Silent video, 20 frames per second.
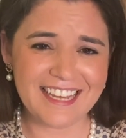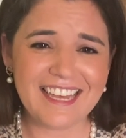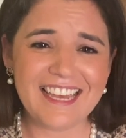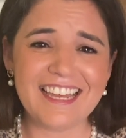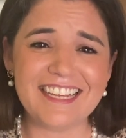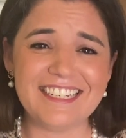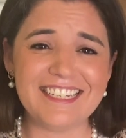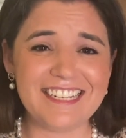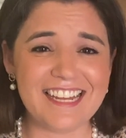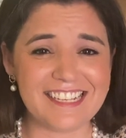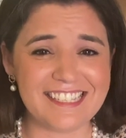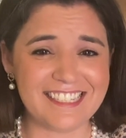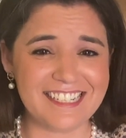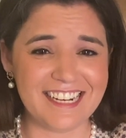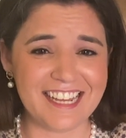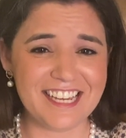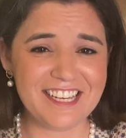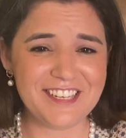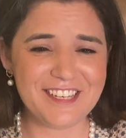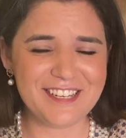and the
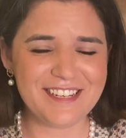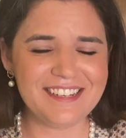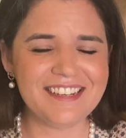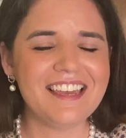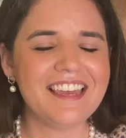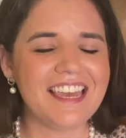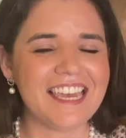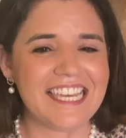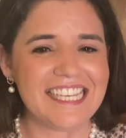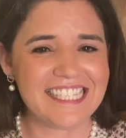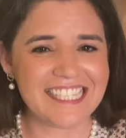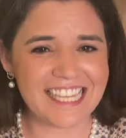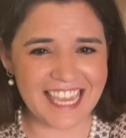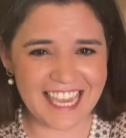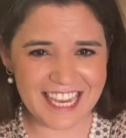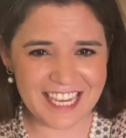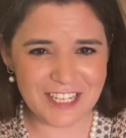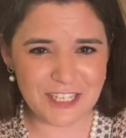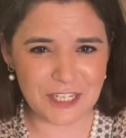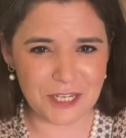destination is
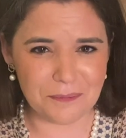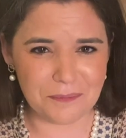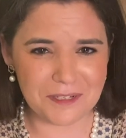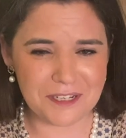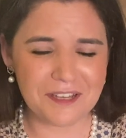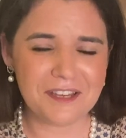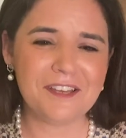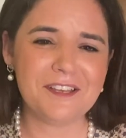Egypt.